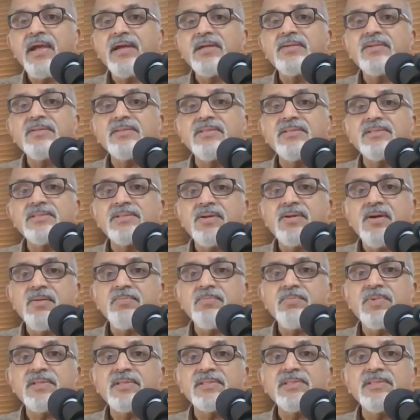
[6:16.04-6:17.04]
to this
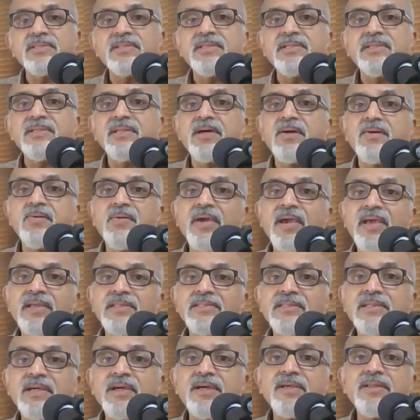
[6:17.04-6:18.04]
complexity, now
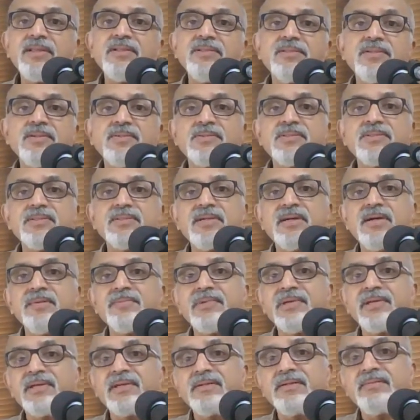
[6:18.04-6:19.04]
agile is also
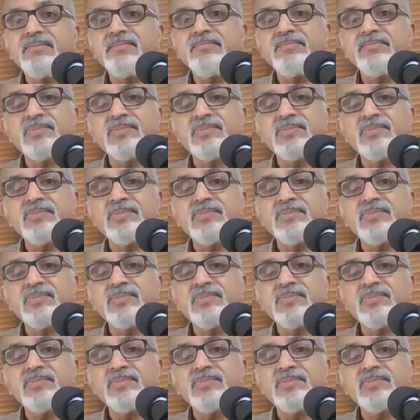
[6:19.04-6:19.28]
coming in.